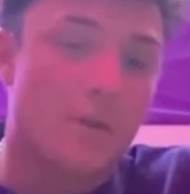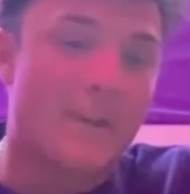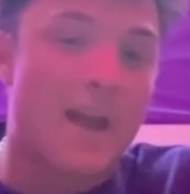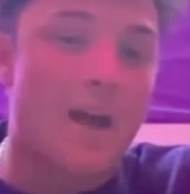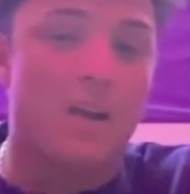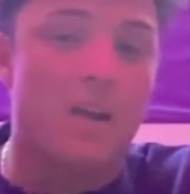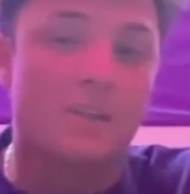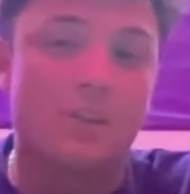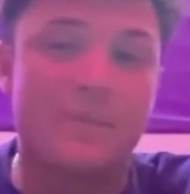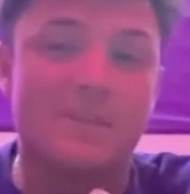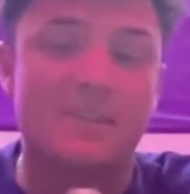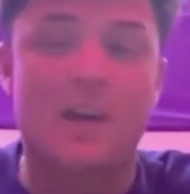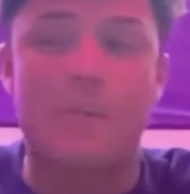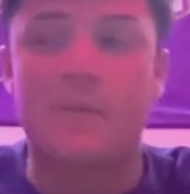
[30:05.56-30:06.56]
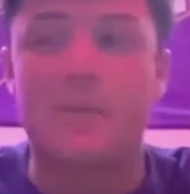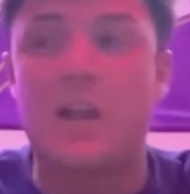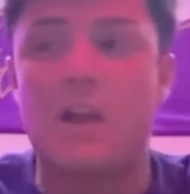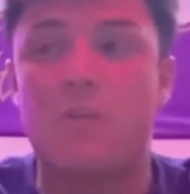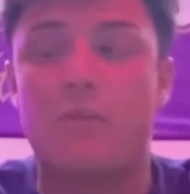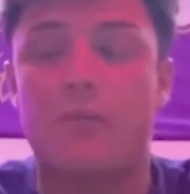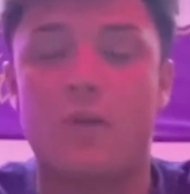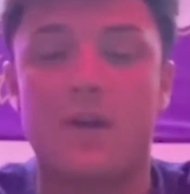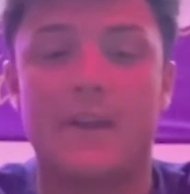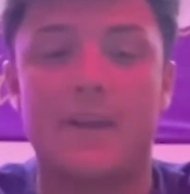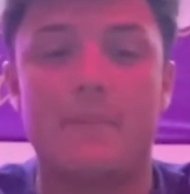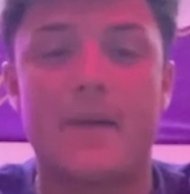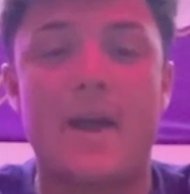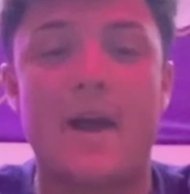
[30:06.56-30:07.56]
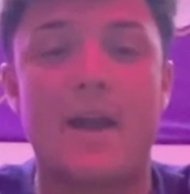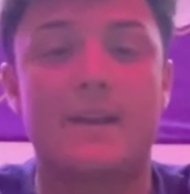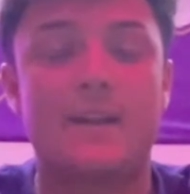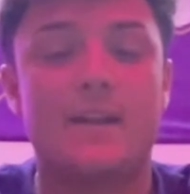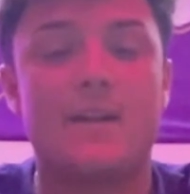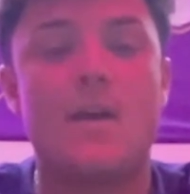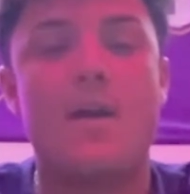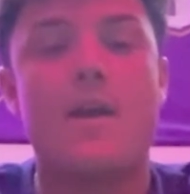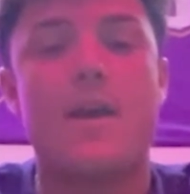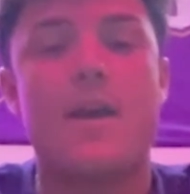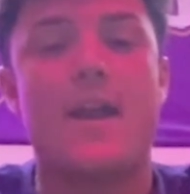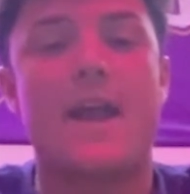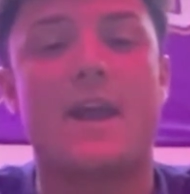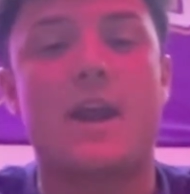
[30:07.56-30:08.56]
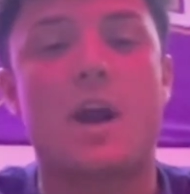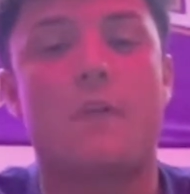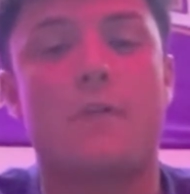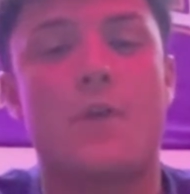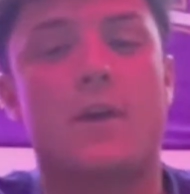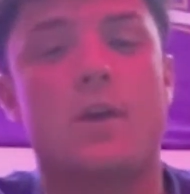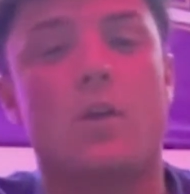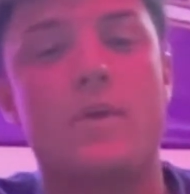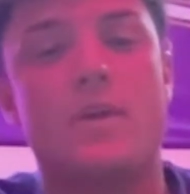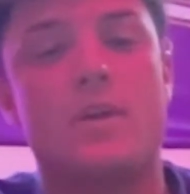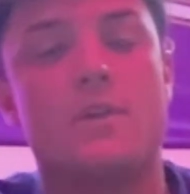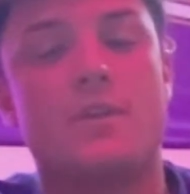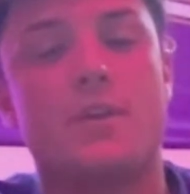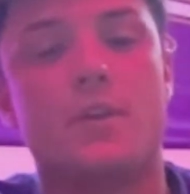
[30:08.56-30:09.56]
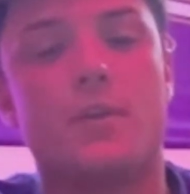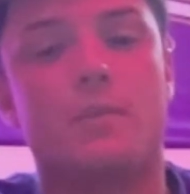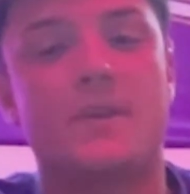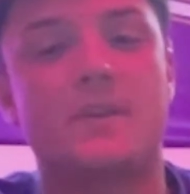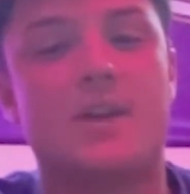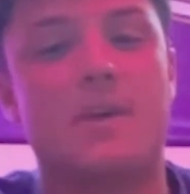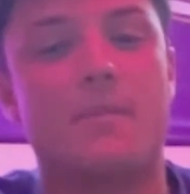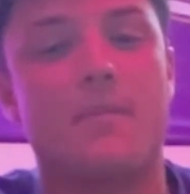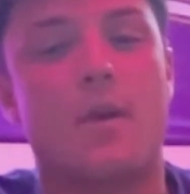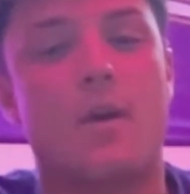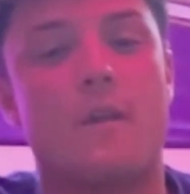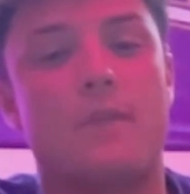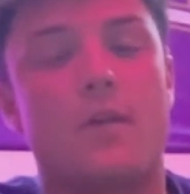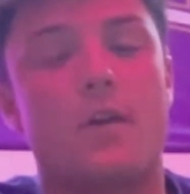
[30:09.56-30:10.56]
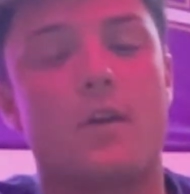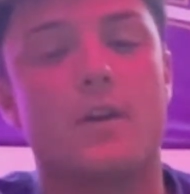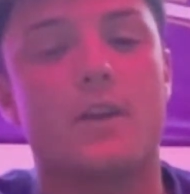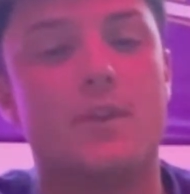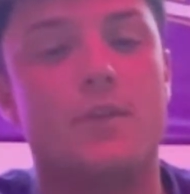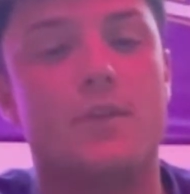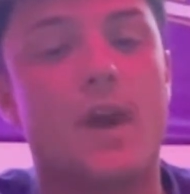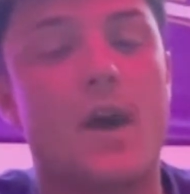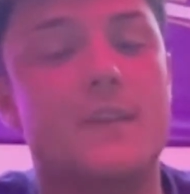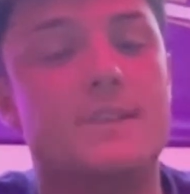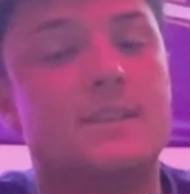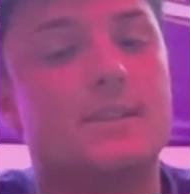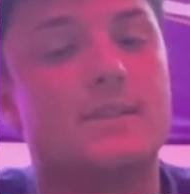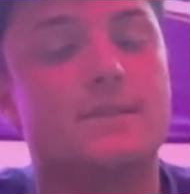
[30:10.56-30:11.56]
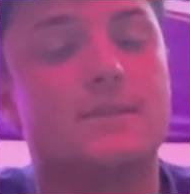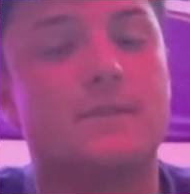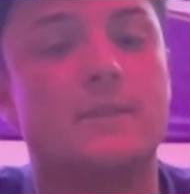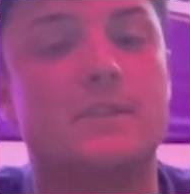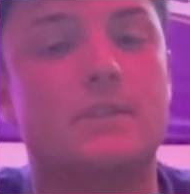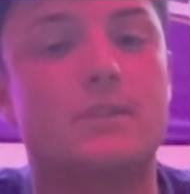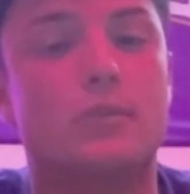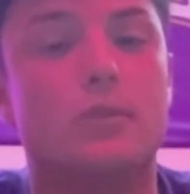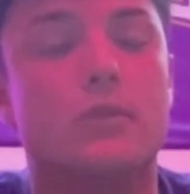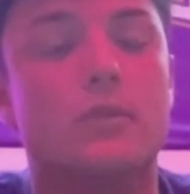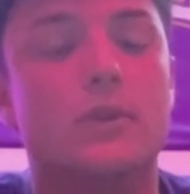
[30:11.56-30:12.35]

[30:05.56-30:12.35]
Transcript: Ocala, so I'll be stopping there before I get back and hanging out for like a week or two because I'm off longer than you guys for school.